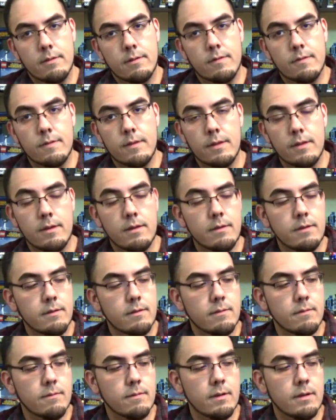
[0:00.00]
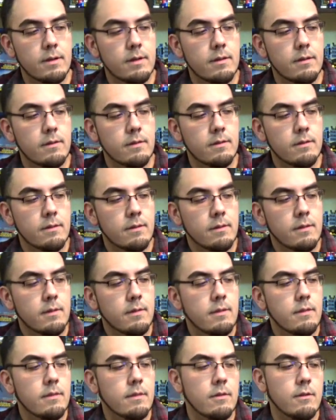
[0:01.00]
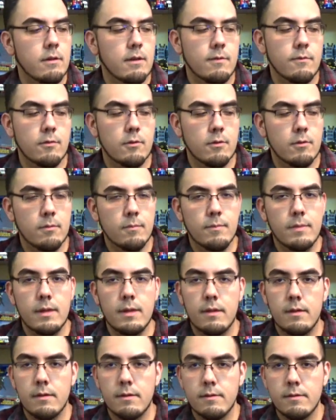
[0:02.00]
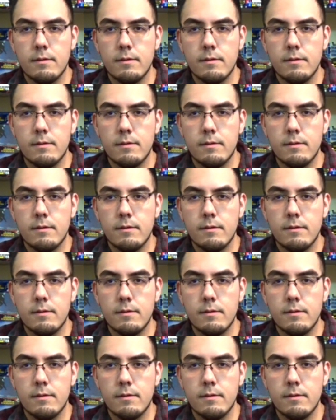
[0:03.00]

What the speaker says: si, right? Then you have your mi,